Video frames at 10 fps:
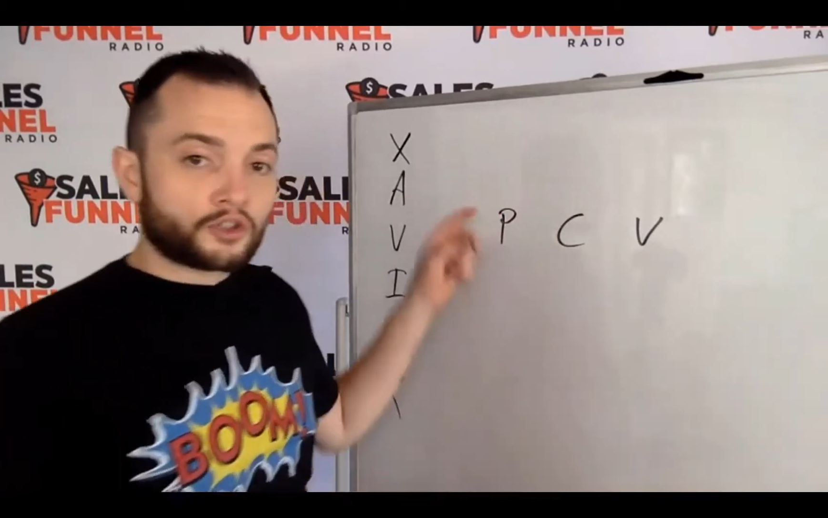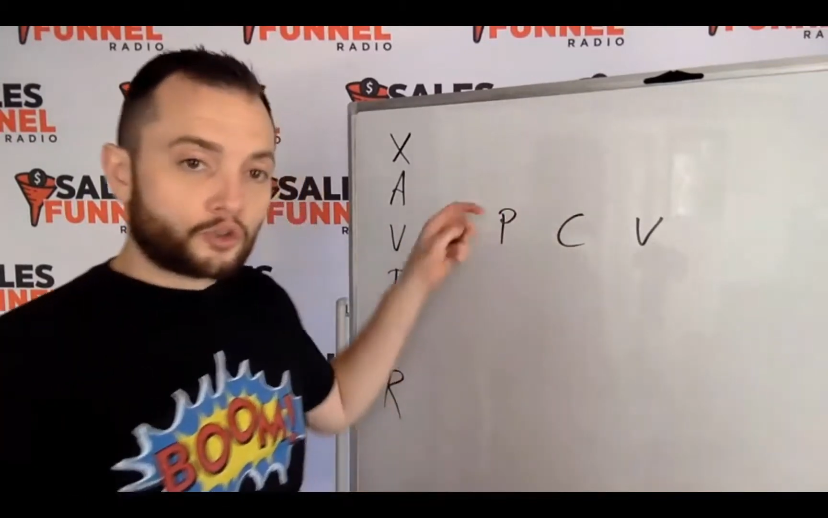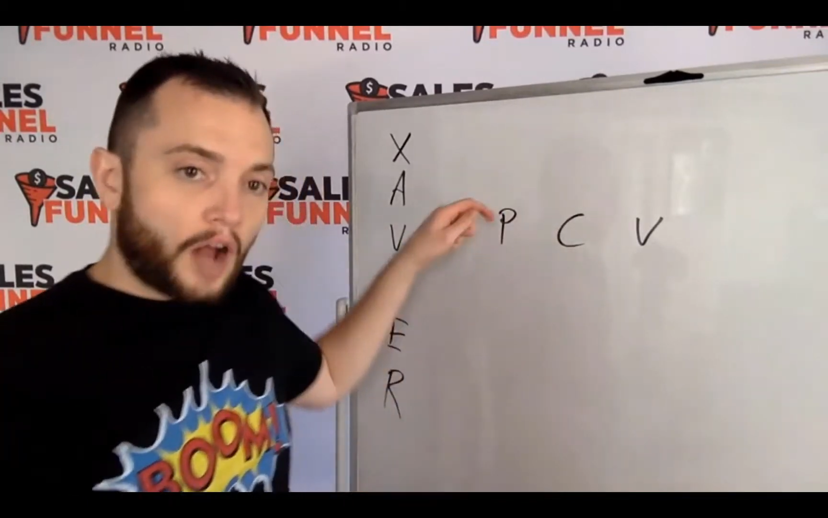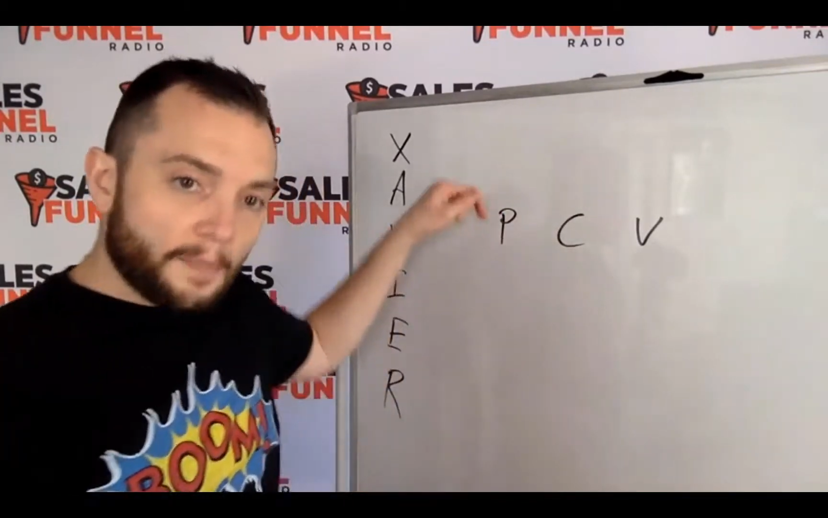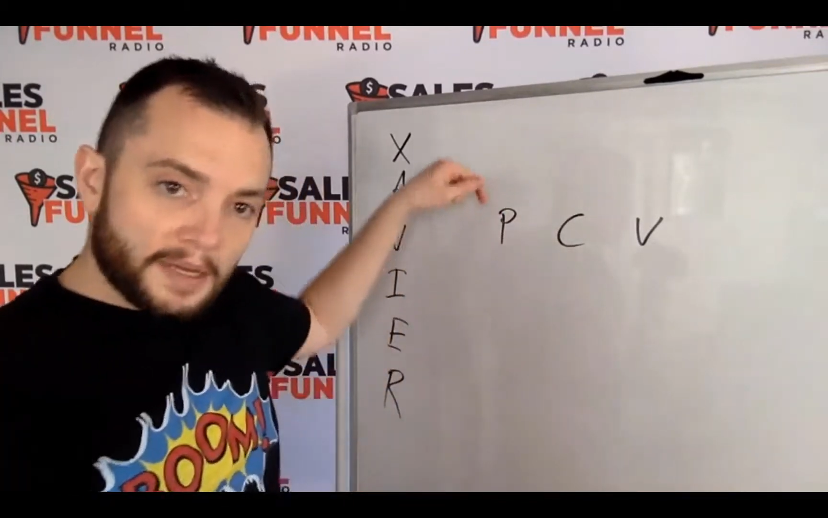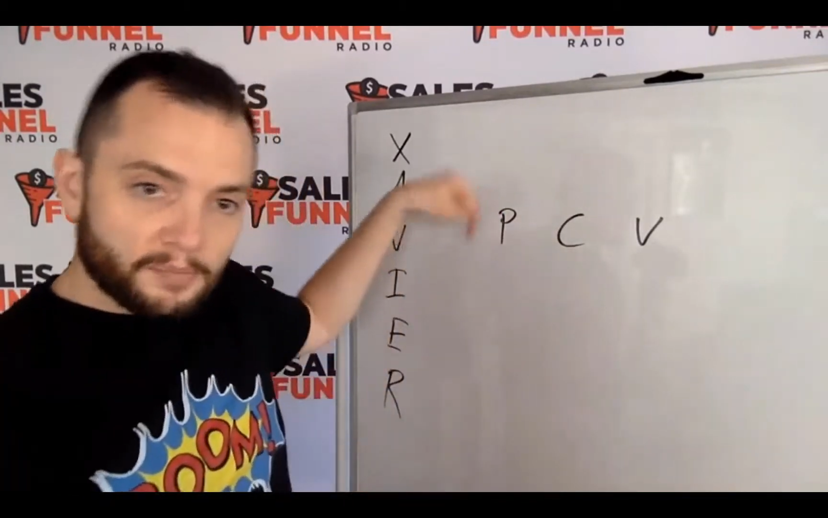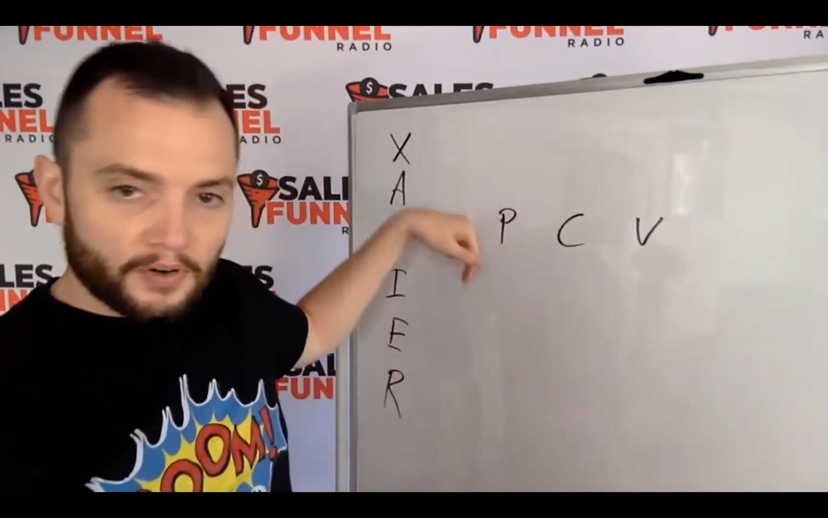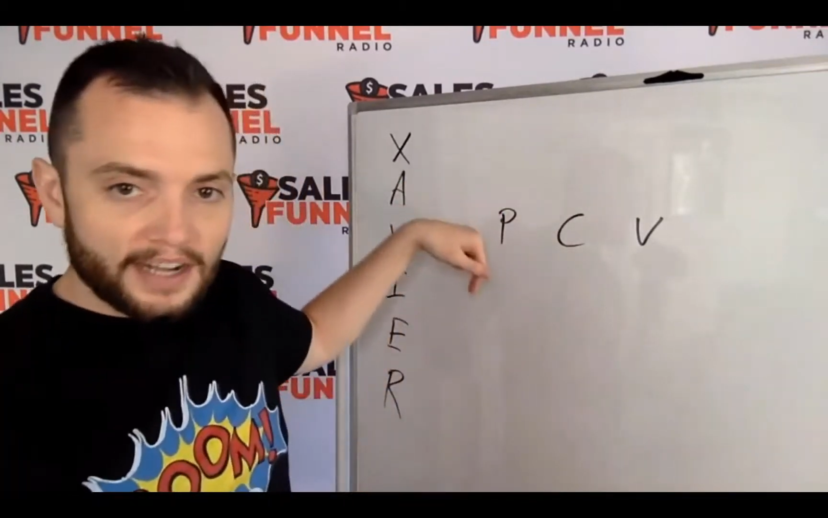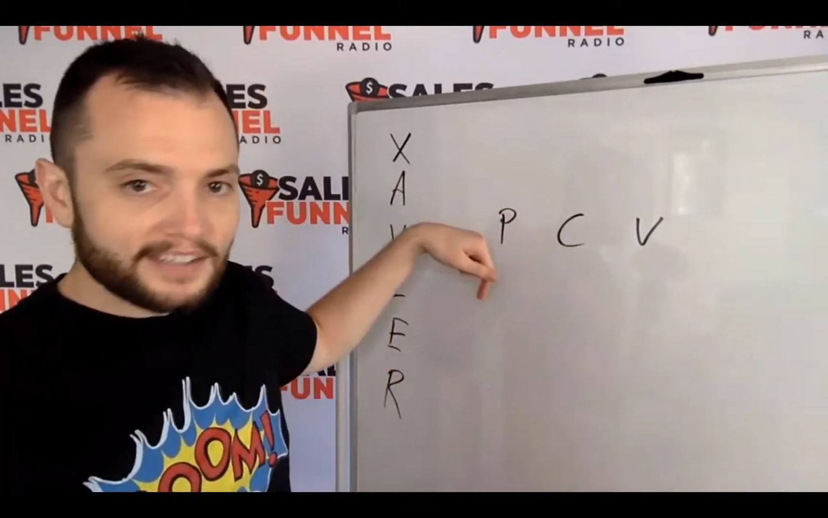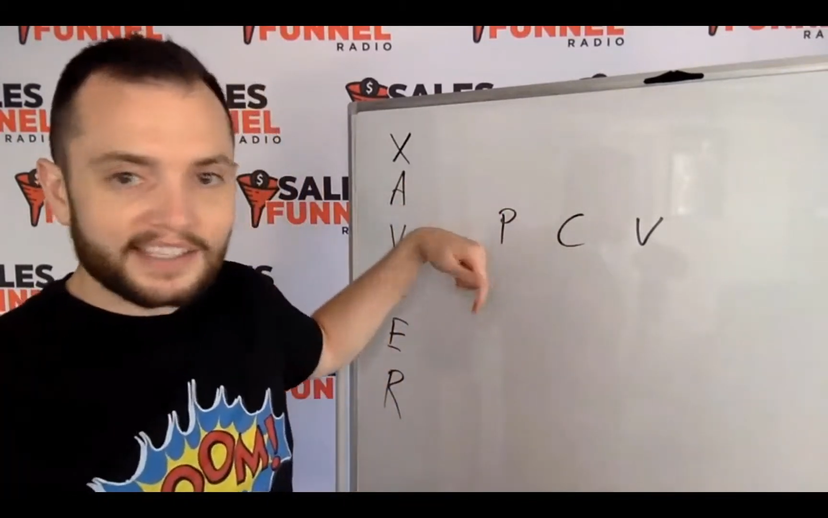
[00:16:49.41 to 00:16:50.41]
dropping
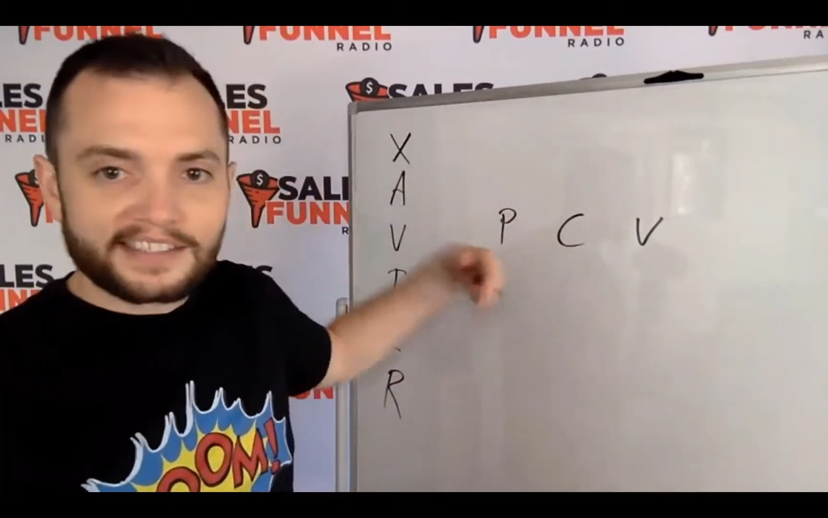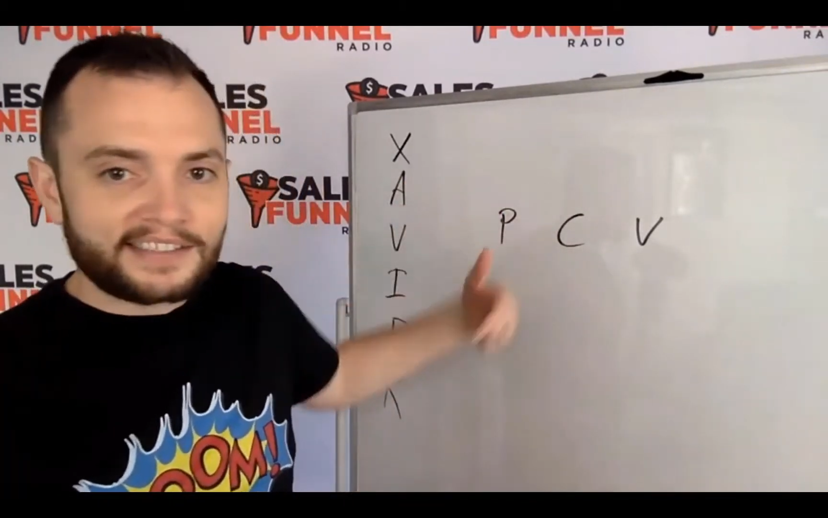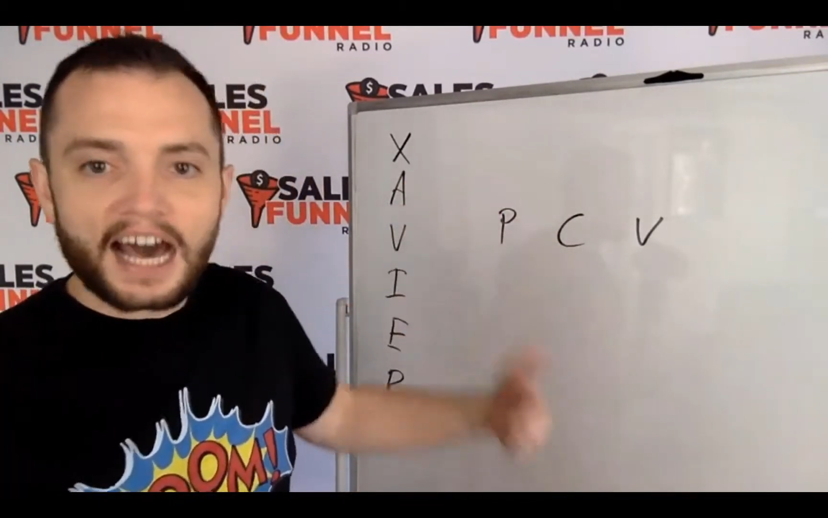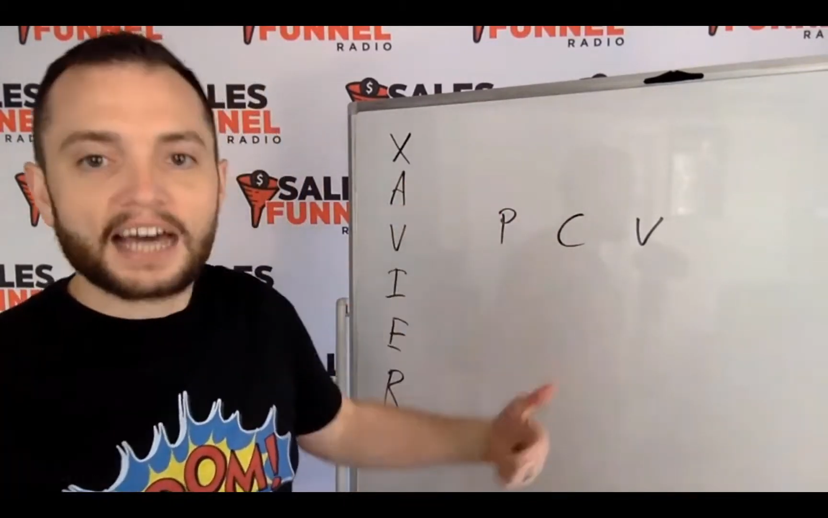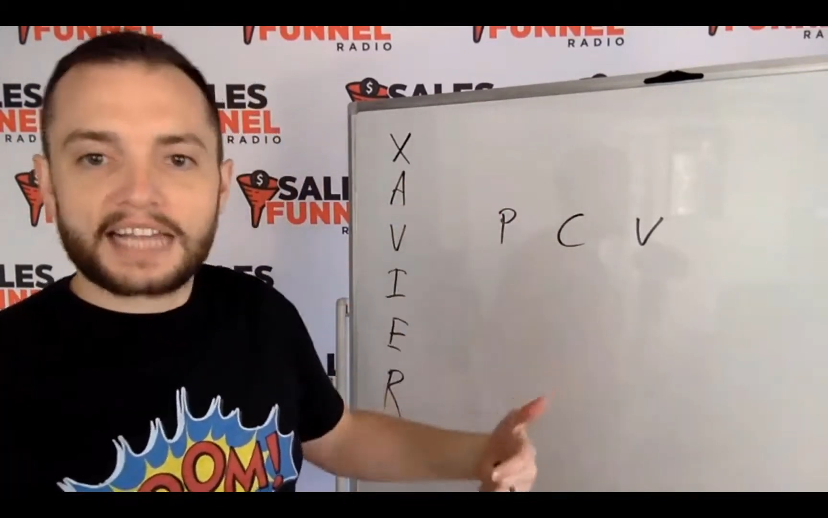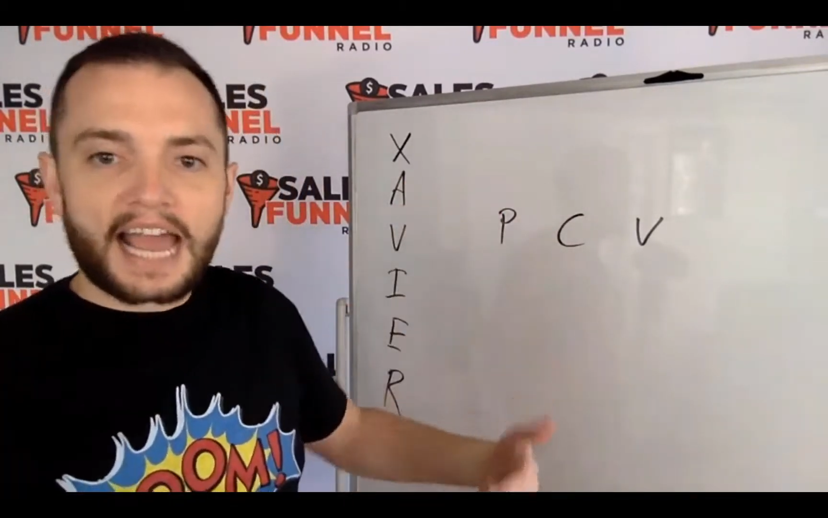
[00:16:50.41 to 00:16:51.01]
price is not